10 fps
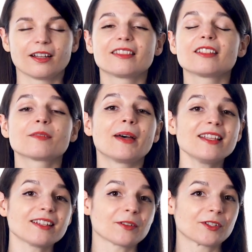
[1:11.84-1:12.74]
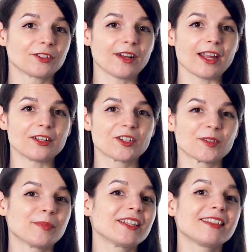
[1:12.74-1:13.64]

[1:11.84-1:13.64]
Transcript: This might sound strange, but